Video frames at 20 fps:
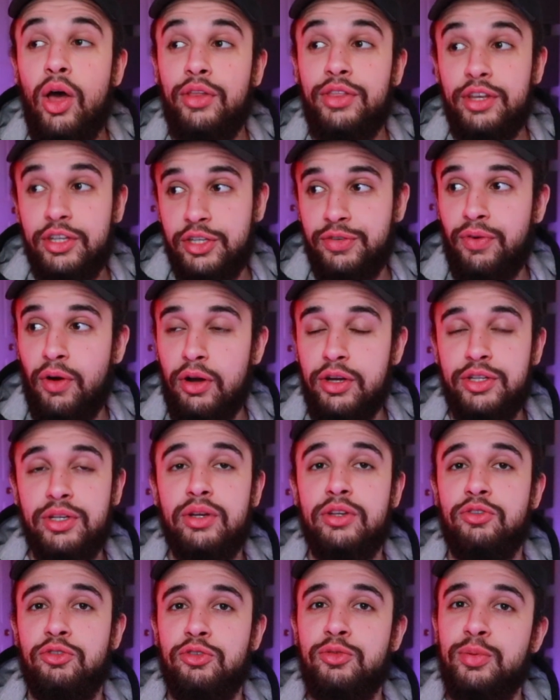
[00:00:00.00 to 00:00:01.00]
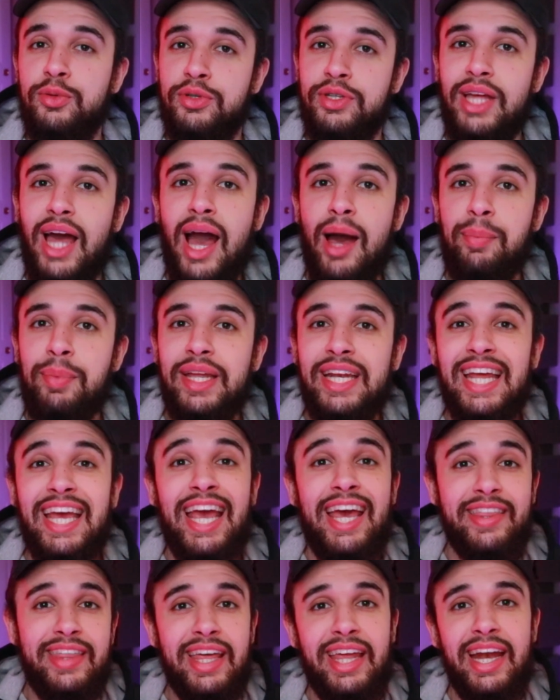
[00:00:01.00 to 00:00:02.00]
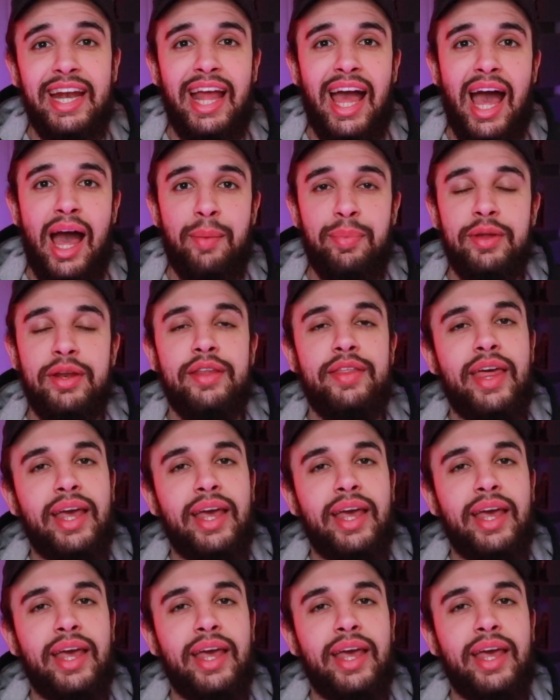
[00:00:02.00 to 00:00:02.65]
these Safari Zones were supposed to happen. They didn't happen.